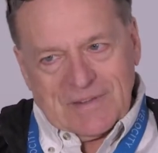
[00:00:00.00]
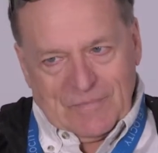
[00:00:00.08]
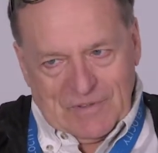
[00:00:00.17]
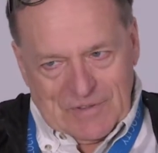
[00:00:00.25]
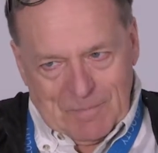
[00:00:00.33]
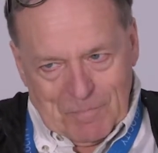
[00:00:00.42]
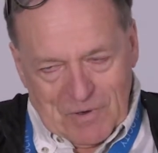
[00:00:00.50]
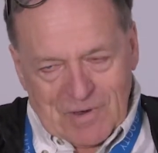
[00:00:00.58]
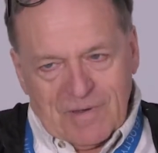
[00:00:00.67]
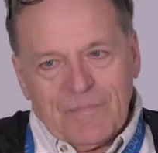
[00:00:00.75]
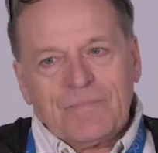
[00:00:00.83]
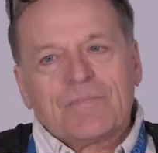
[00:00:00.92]
it, it was a
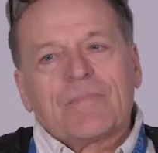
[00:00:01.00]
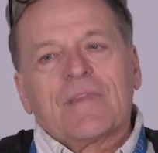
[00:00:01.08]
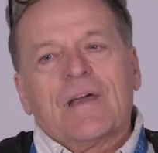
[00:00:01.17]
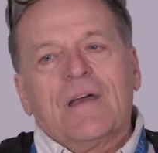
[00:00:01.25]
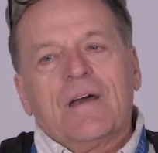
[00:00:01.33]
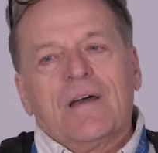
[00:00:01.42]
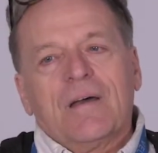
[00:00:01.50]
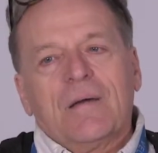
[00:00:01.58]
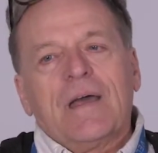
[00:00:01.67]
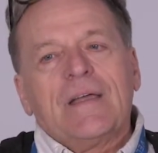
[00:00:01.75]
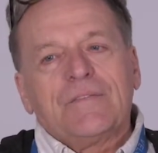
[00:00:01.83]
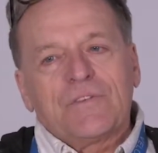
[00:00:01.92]
book,
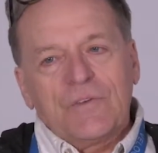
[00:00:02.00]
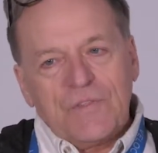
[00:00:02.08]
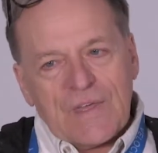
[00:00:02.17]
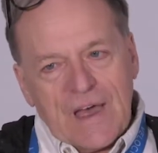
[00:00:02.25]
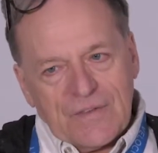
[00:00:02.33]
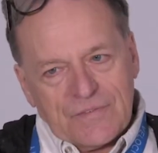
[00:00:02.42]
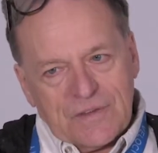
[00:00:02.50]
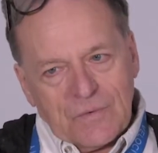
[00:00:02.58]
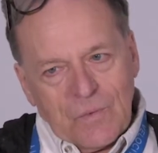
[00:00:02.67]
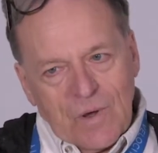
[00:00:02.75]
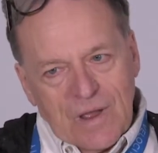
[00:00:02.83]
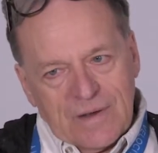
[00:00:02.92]
and
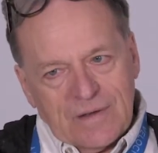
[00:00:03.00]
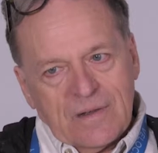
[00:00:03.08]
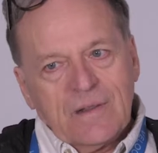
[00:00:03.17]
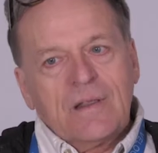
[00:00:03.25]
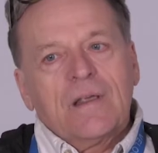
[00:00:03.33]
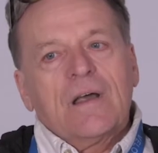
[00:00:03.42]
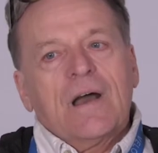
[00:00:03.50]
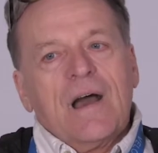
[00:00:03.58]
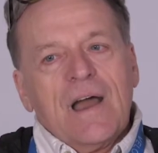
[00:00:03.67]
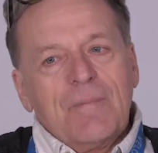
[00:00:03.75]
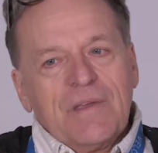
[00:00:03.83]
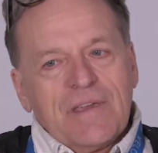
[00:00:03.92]
2001
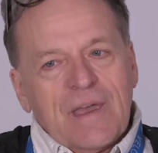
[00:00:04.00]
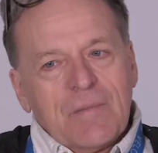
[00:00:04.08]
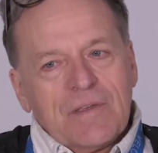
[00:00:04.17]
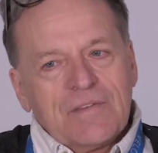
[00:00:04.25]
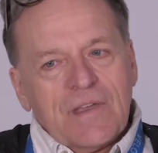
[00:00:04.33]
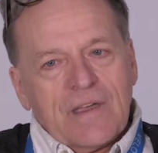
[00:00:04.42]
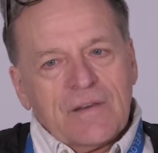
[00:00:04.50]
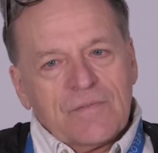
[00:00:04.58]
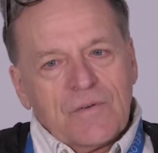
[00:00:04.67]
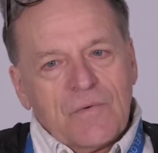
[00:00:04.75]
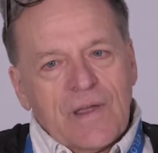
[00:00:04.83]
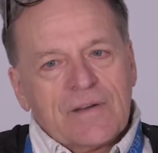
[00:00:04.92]
I became
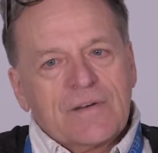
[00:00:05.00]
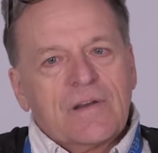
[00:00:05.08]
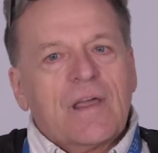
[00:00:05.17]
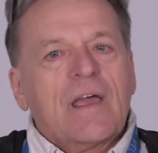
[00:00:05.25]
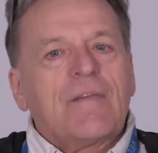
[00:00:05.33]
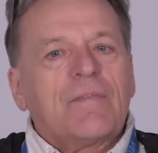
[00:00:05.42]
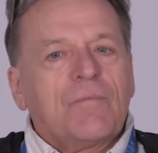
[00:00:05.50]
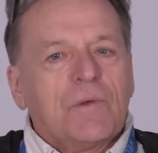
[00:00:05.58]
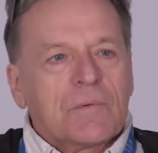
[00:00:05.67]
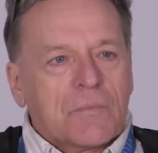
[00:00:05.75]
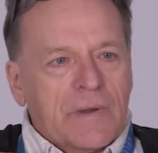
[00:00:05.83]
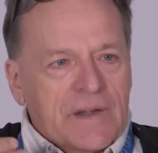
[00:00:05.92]
executive director and
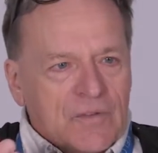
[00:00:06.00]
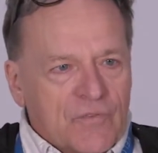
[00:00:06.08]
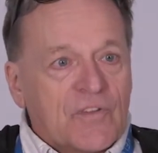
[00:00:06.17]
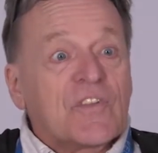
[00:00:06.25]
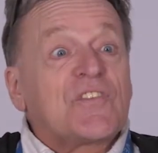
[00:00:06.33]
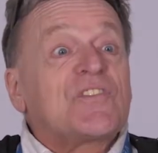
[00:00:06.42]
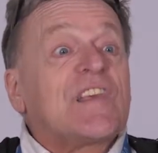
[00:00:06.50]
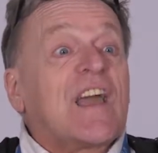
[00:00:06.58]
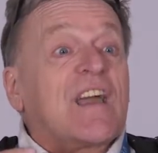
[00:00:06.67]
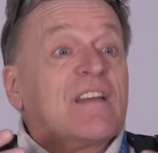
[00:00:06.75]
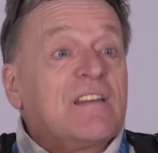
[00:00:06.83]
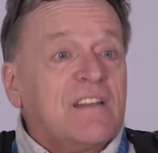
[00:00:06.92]
we were ready for the
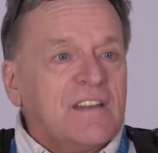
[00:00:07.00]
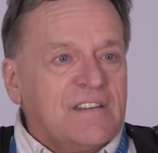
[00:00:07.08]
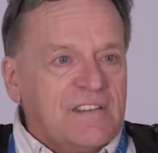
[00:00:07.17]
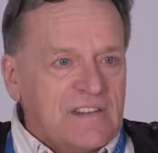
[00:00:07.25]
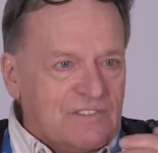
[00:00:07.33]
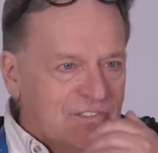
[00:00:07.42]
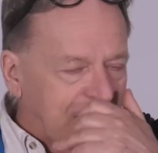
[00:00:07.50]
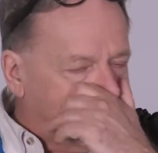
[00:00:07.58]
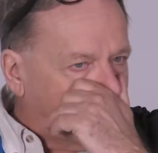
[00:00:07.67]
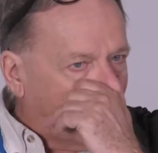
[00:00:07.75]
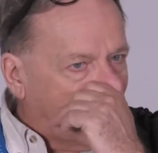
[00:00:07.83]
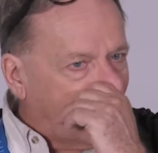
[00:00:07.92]
second
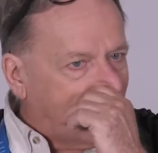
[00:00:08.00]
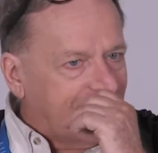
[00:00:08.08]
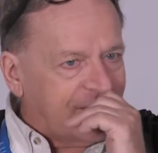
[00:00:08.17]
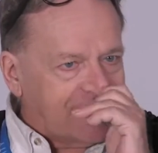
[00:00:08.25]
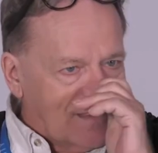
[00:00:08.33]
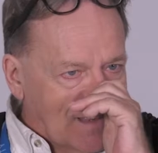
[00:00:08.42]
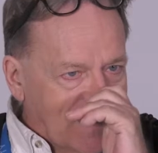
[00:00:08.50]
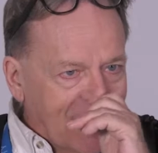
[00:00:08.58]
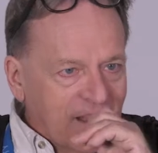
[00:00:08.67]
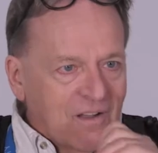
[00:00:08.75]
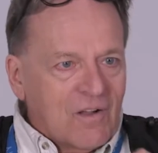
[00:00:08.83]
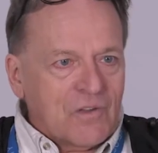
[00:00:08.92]
edition of this
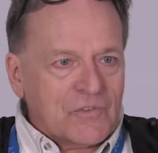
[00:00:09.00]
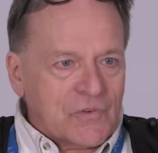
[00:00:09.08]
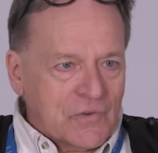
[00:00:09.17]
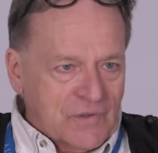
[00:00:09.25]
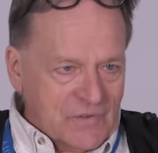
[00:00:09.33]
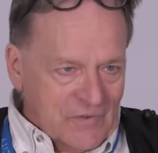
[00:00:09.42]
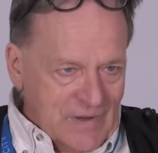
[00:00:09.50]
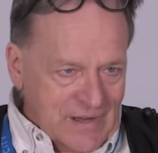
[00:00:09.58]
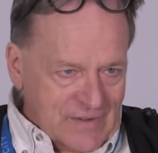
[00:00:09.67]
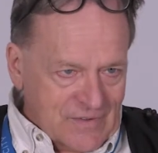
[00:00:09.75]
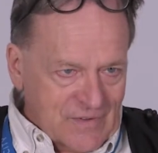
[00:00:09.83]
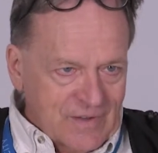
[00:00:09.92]
cultural
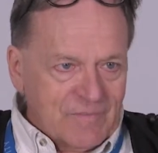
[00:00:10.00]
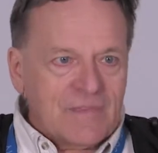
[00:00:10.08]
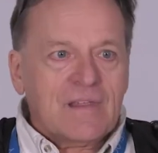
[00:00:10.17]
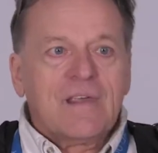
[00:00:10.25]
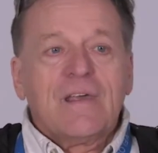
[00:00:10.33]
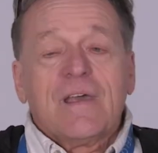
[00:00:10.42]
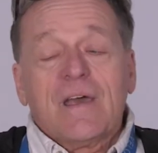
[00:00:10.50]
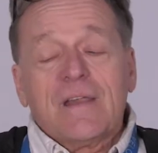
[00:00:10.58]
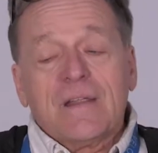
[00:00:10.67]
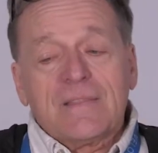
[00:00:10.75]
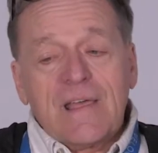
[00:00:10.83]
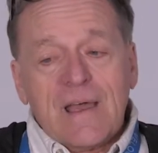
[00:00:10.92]
directory. Mm-hmm.
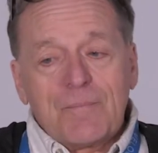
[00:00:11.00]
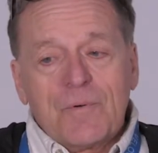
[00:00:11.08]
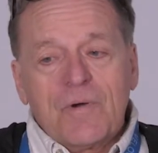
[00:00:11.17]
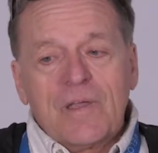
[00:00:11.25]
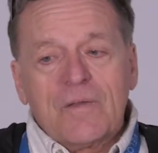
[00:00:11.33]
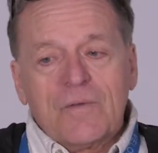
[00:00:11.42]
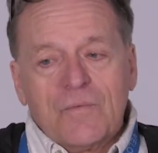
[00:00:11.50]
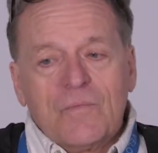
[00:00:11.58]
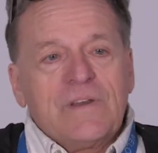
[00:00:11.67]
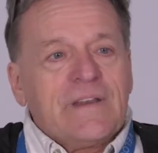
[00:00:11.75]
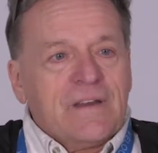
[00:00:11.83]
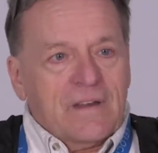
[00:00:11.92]
And at that point
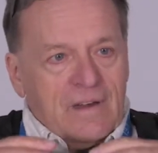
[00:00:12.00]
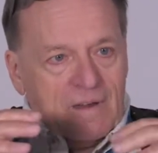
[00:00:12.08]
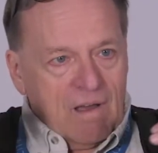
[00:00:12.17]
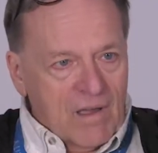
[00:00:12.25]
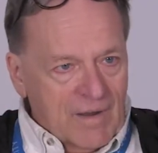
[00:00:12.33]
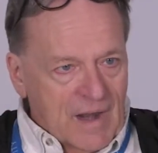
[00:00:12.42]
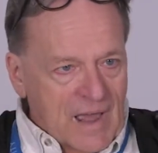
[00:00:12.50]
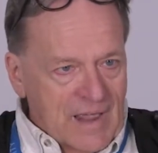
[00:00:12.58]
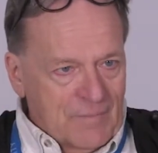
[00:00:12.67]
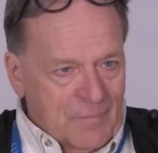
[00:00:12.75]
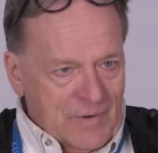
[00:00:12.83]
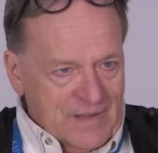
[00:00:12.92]
we needed an
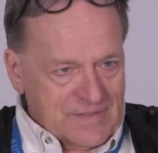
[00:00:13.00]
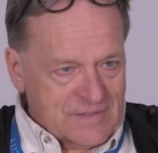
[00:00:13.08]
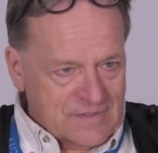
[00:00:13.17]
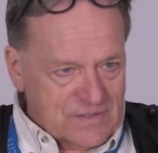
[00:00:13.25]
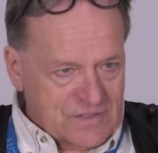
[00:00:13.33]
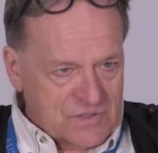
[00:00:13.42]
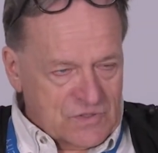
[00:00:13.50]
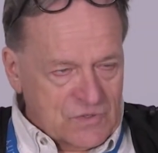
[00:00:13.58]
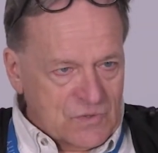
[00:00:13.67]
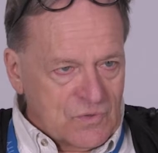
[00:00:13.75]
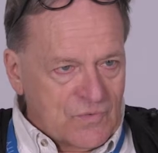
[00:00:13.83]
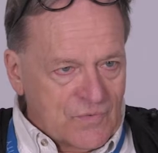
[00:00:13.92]
online presence
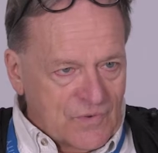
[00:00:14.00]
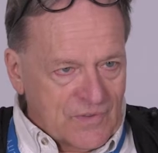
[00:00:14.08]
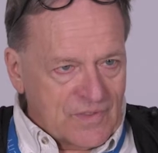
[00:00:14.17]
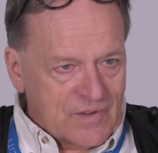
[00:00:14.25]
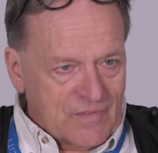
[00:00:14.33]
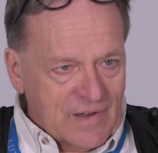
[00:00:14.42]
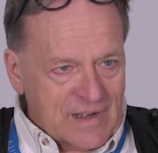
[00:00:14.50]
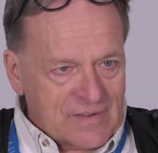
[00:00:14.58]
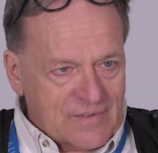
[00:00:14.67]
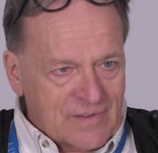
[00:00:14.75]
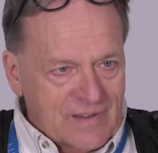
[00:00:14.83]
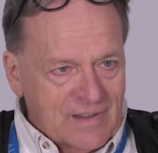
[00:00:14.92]
too for the
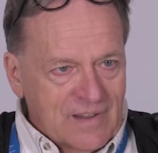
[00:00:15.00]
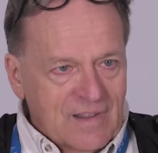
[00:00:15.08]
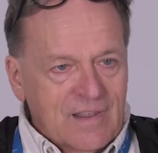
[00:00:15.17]
directory.